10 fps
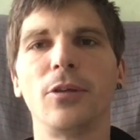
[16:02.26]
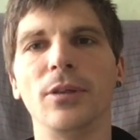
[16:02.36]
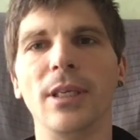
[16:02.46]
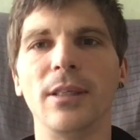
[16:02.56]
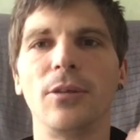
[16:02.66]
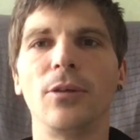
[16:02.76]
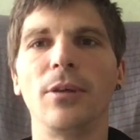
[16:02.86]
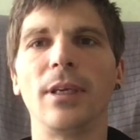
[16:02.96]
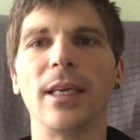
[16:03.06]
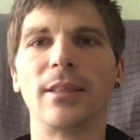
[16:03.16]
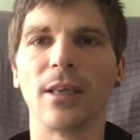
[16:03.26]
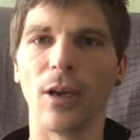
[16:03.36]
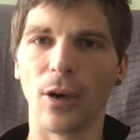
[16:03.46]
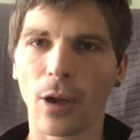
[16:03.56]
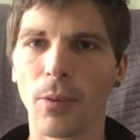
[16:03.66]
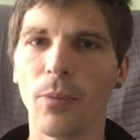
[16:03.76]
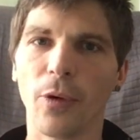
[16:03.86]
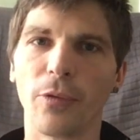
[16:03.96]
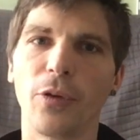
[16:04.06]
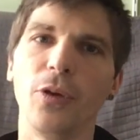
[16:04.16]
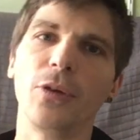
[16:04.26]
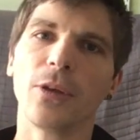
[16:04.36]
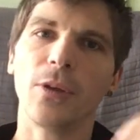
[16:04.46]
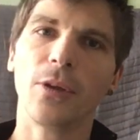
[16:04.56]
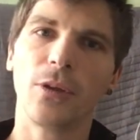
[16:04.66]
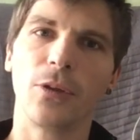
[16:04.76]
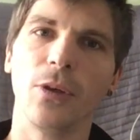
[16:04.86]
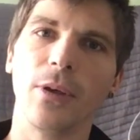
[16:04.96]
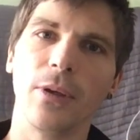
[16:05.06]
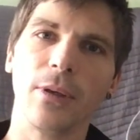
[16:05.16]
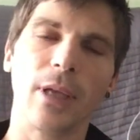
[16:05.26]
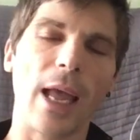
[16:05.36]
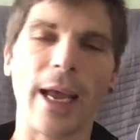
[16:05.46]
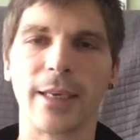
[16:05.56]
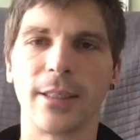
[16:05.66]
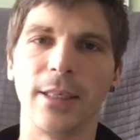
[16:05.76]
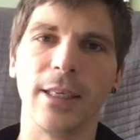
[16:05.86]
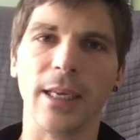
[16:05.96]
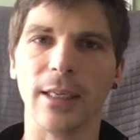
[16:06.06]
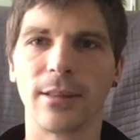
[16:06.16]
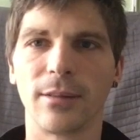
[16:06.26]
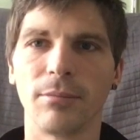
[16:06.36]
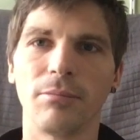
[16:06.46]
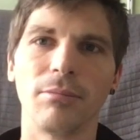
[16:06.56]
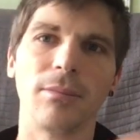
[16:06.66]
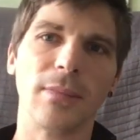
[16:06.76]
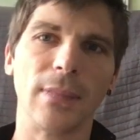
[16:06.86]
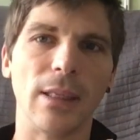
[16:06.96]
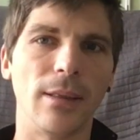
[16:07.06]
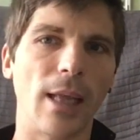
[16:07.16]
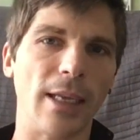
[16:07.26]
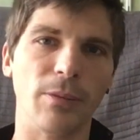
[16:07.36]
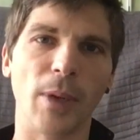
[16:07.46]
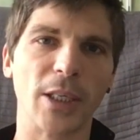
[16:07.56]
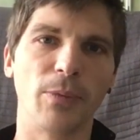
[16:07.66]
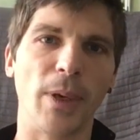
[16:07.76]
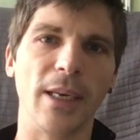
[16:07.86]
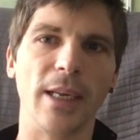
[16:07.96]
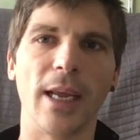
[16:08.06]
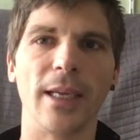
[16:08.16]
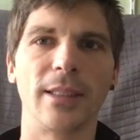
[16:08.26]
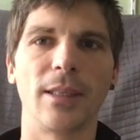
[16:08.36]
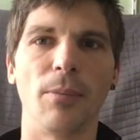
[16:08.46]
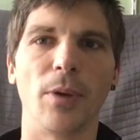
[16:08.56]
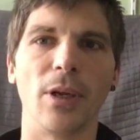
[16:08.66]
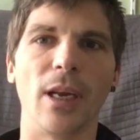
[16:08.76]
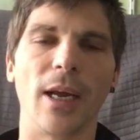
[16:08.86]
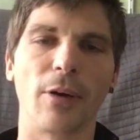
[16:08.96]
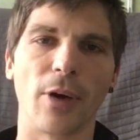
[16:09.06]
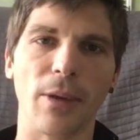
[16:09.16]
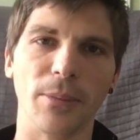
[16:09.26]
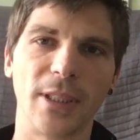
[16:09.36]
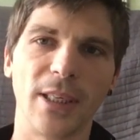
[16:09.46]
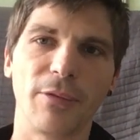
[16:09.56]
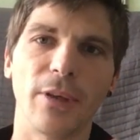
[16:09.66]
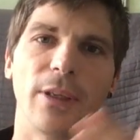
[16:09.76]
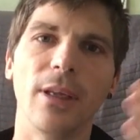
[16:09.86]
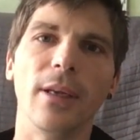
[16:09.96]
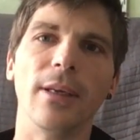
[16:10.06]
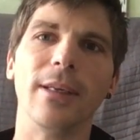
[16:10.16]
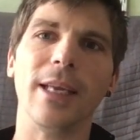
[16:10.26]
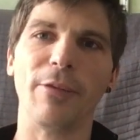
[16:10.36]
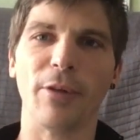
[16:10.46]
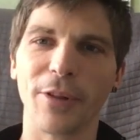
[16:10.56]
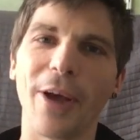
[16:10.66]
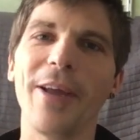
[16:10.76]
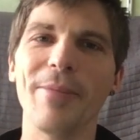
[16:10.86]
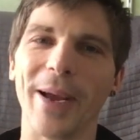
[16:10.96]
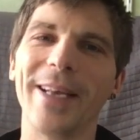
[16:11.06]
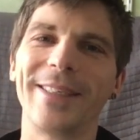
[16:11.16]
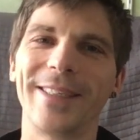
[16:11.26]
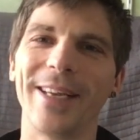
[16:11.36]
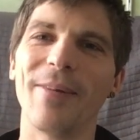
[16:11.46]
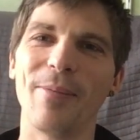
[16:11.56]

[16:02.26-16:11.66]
need to get a lot more views to actually get as much money as somebody like Graham Stephan, even though he gets